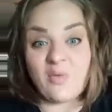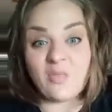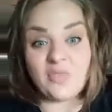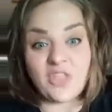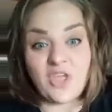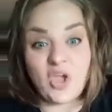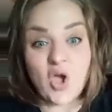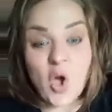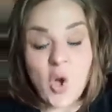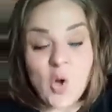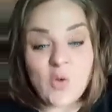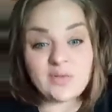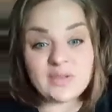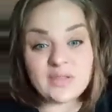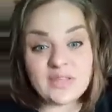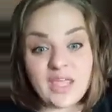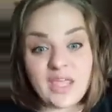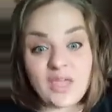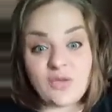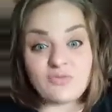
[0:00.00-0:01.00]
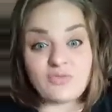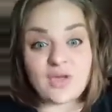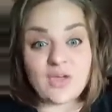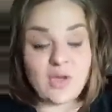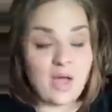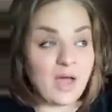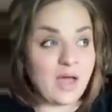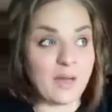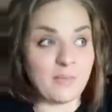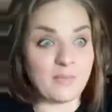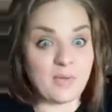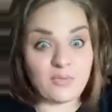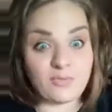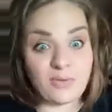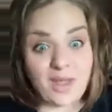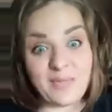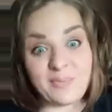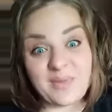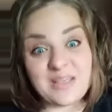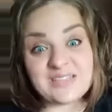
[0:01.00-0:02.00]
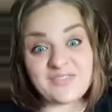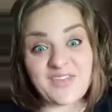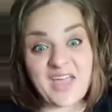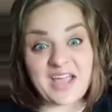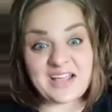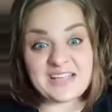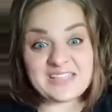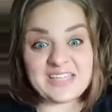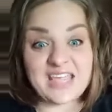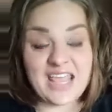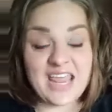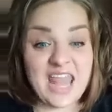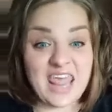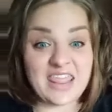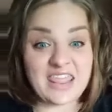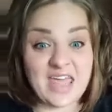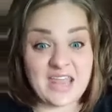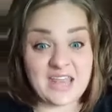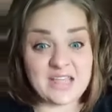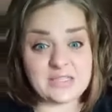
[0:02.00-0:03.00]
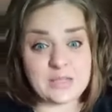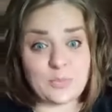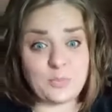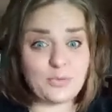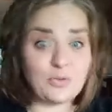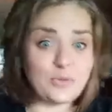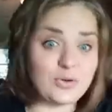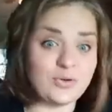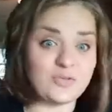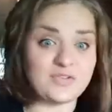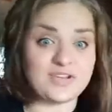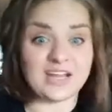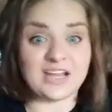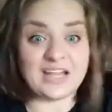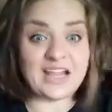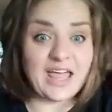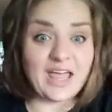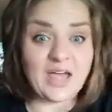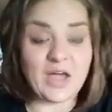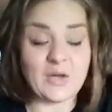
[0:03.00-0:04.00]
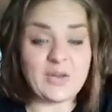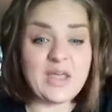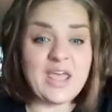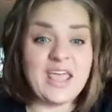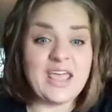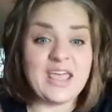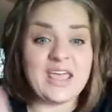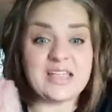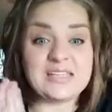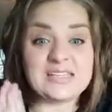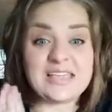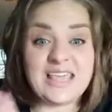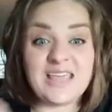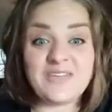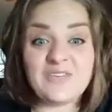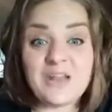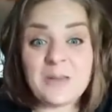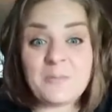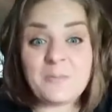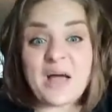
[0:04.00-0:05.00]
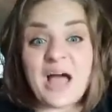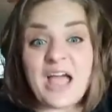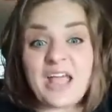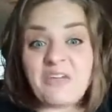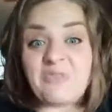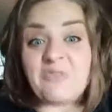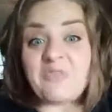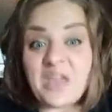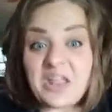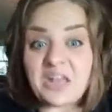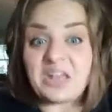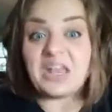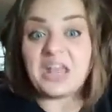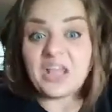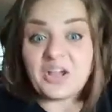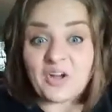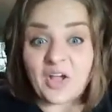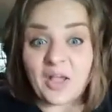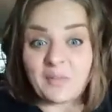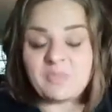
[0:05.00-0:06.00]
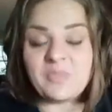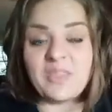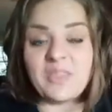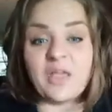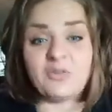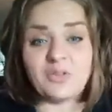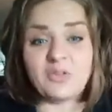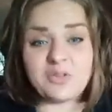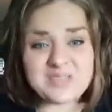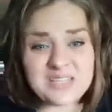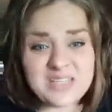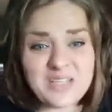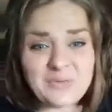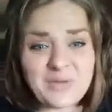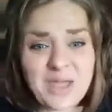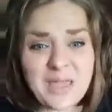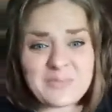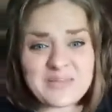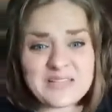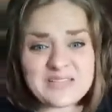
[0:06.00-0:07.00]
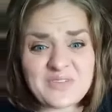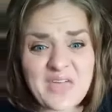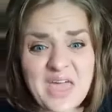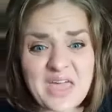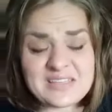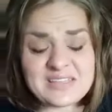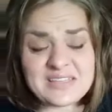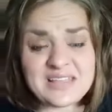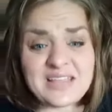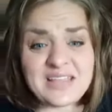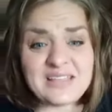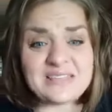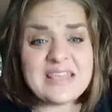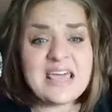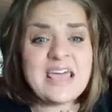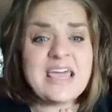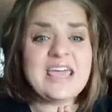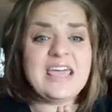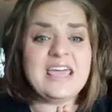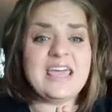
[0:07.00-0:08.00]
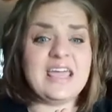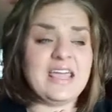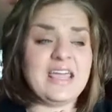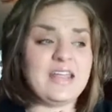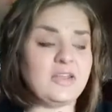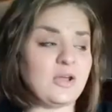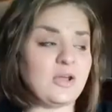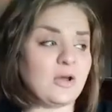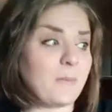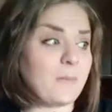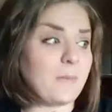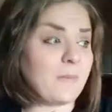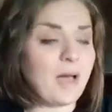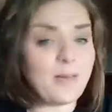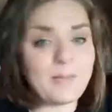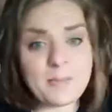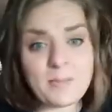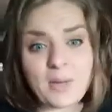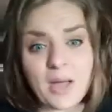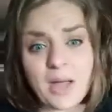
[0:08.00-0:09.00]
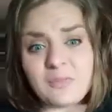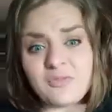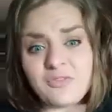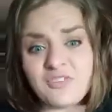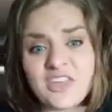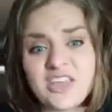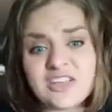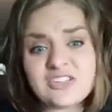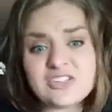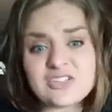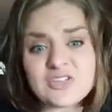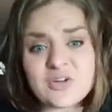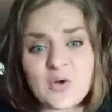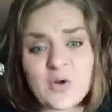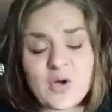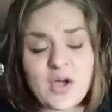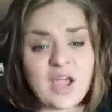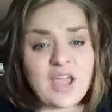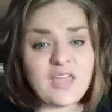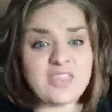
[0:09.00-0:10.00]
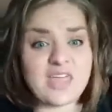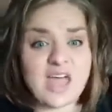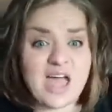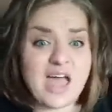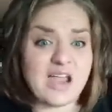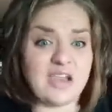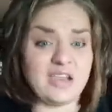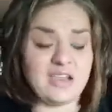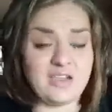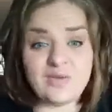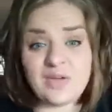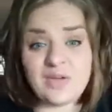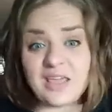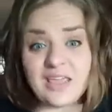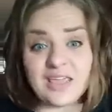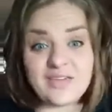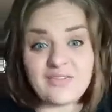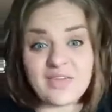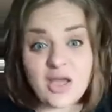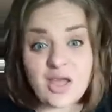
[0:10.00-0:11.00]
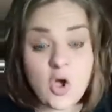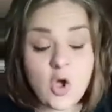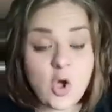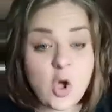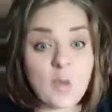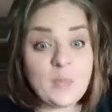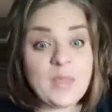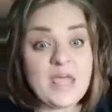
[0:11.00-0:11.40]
the only rabies vaccine that is approved and allowed is given by a veterinarian. Now, if you see rabies vaccines in your mom and pop feed store that you can give at home,